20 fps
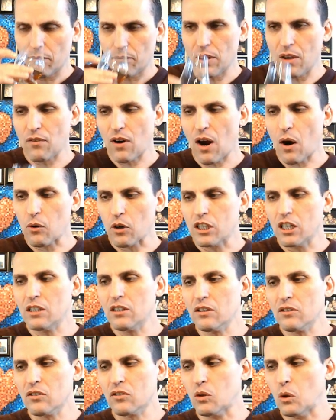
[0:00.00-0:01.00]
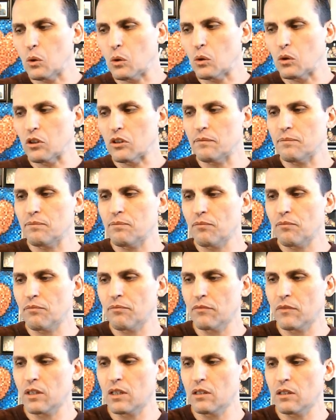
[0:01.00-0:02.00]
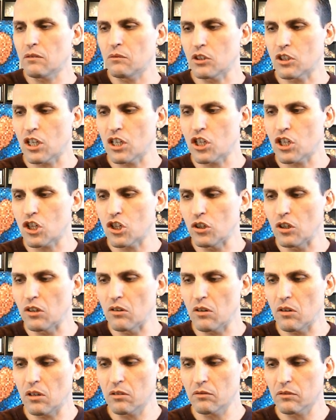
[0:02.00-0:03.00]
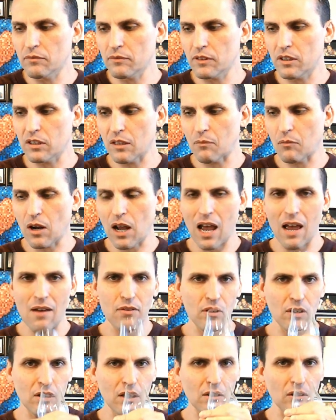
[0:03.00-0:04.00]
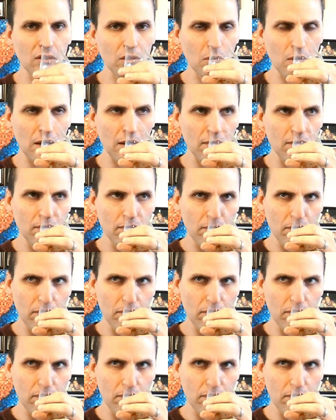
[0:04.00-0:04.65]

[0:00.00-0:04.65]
If I were gonna score, which I should because I haven't done this in a while,